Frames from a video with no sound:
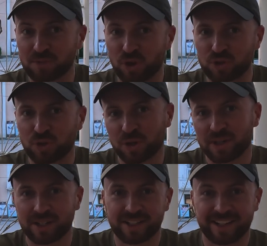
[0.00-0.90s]
not sure.
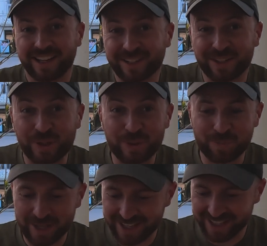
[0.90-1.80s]
Could
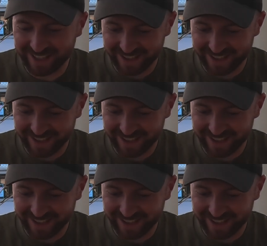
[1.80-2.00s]
be.